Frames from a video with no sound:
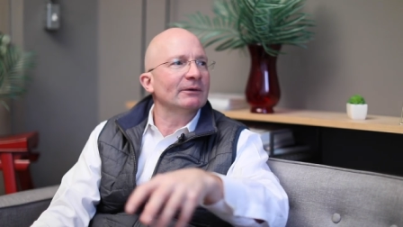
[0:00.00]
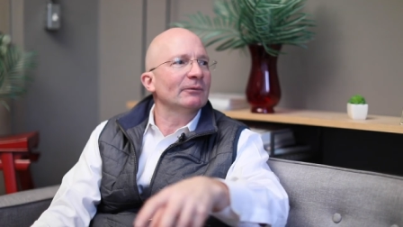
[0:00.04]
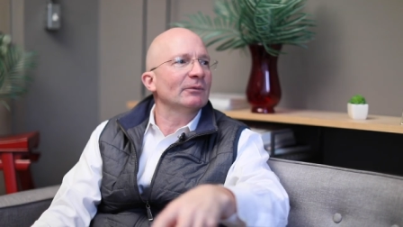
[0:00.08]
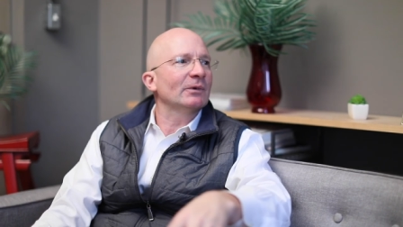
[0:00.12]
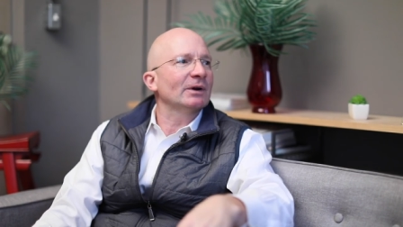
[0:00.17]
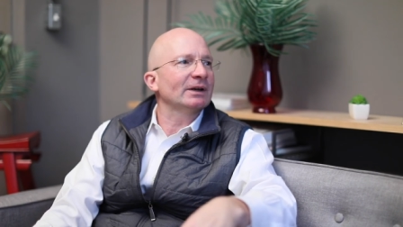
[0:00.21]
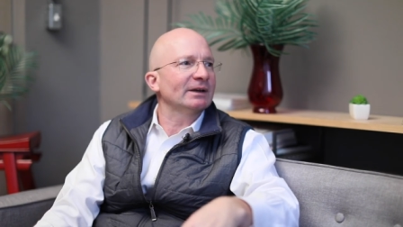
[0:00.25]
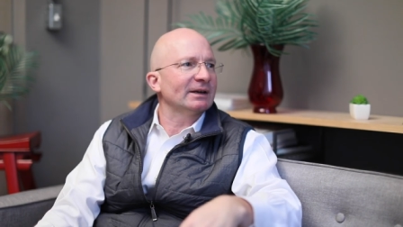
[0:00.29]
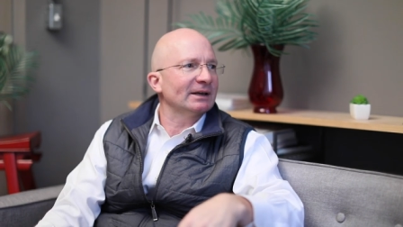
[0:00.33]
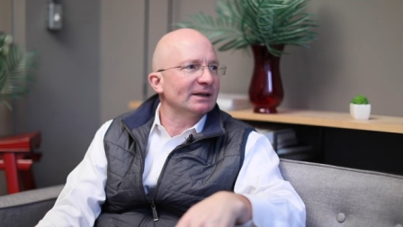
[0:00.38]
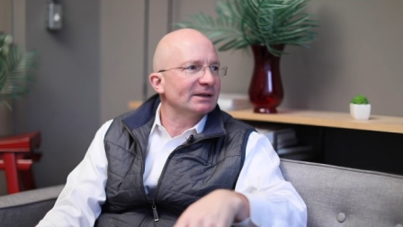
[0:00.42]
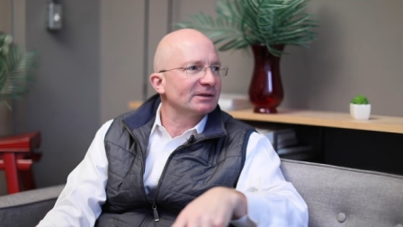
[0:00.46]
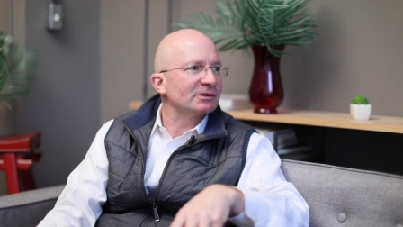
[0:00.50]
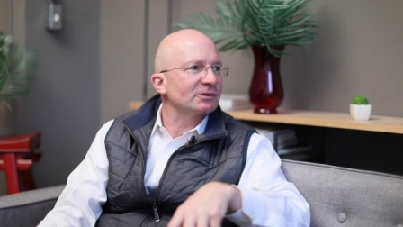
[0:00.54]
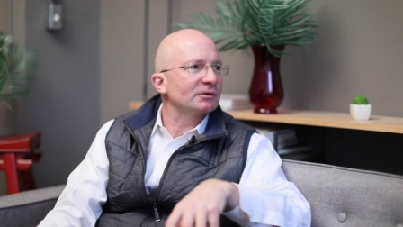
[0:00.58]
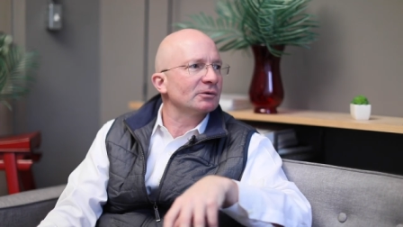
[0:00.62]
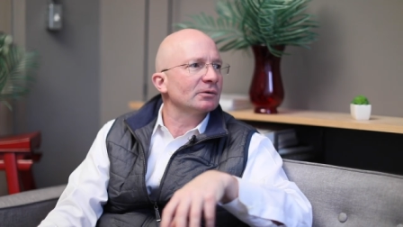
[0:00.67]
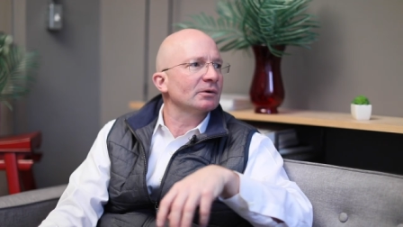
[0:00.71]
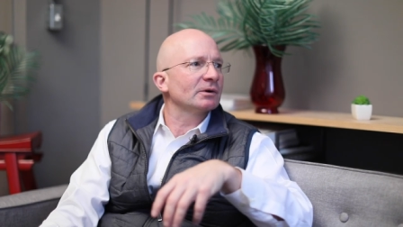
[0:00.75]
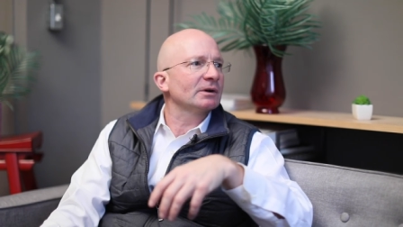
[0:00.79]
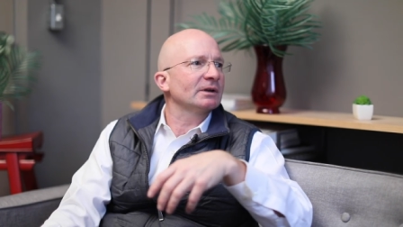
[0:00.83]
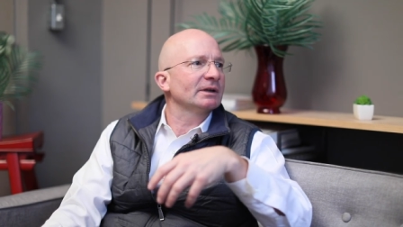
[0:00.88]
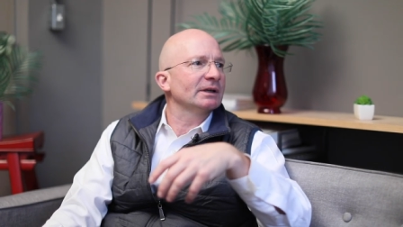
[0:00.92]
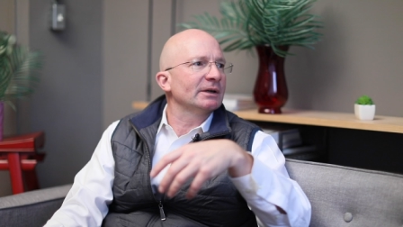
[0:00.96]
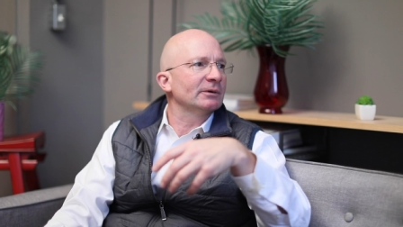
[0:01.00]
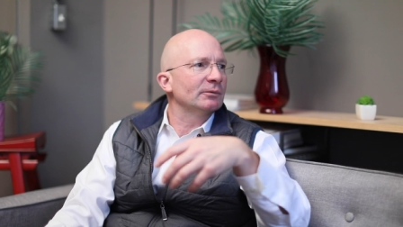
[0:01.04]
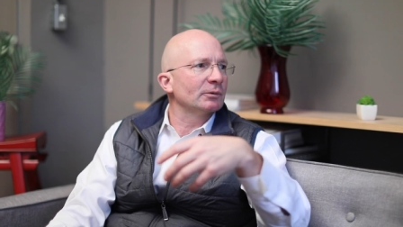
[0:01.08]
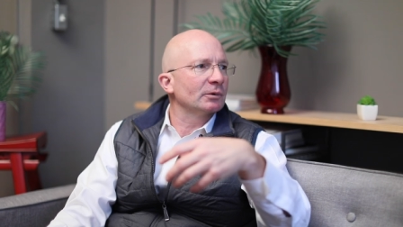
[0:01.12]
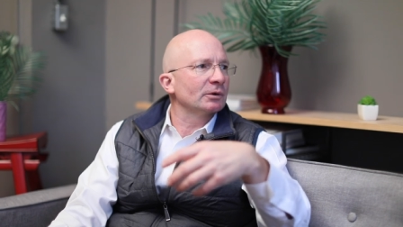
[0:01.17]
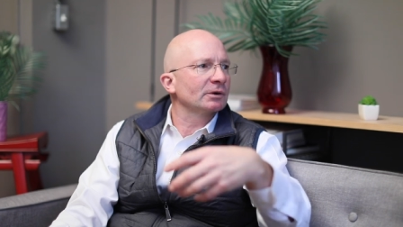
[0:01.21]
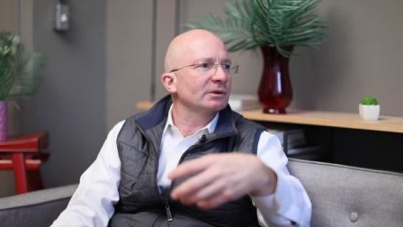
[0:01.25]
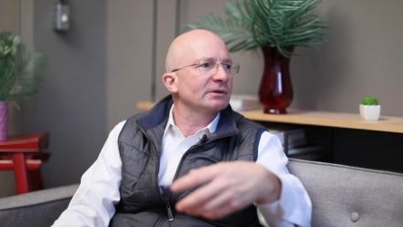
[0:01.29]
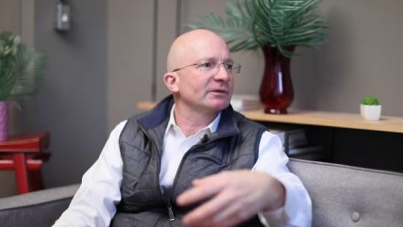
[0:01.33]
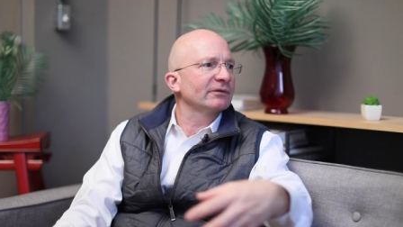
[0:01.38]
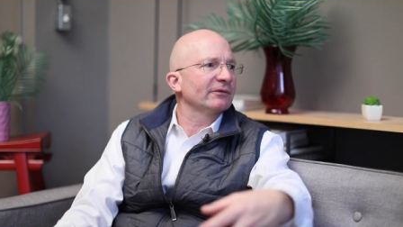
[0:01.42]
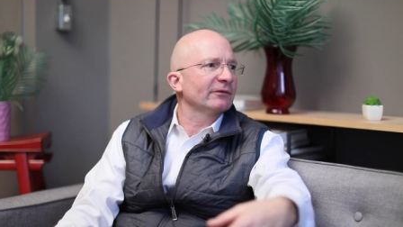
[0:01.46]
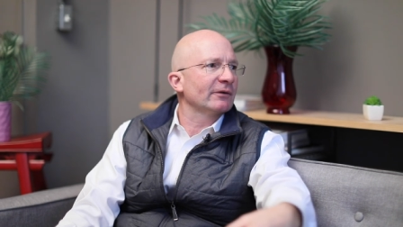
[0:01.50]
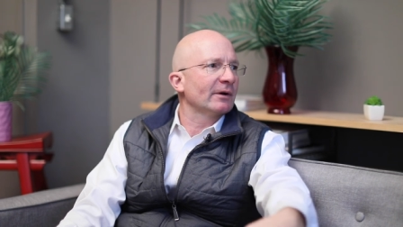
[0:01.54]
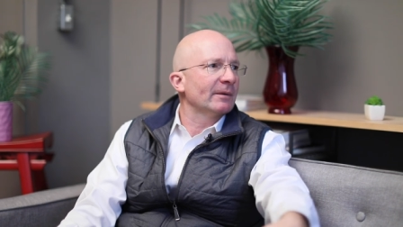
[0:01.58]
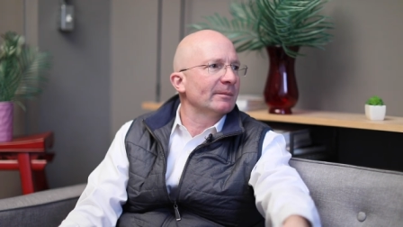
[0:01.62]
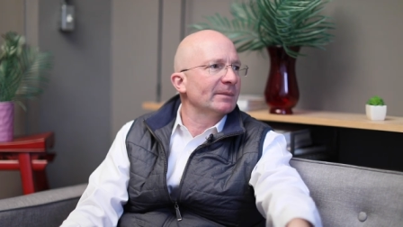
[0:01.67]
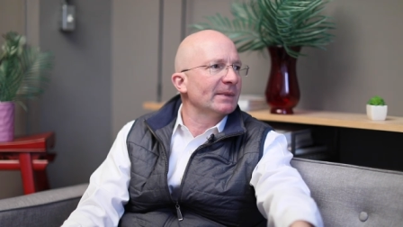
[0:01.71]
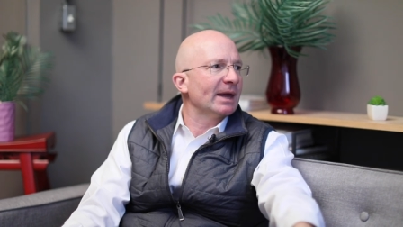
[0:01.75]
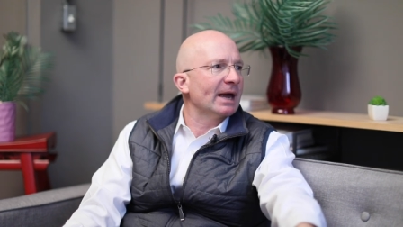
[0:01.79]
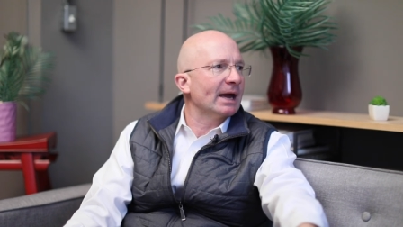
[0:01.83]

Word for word: what historically works from